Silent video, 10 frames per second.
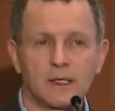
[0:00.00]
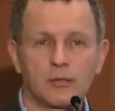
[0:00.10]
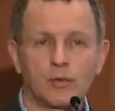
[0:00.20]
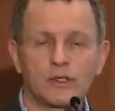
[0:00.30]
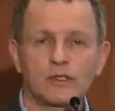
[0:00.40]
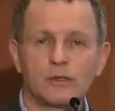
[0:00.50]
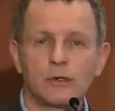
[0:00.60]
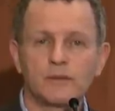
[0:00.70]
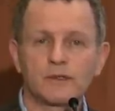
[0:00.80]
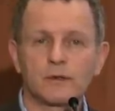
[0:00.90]
in which to
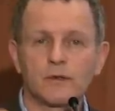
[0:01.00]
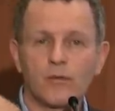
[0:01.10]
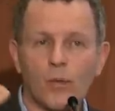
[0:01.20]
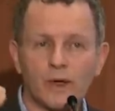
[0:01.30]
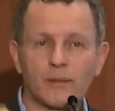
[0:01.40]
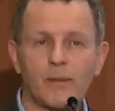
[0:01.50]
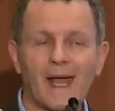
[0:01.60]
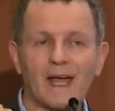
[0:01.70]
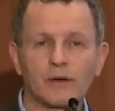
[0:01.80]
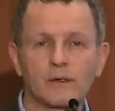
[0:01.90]
observe what
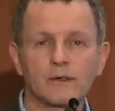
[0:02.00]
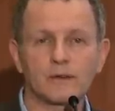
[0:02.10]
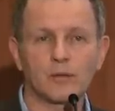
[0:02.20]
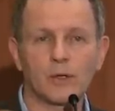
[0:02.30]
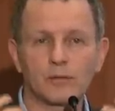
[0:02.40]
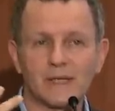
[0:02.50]
patterns or what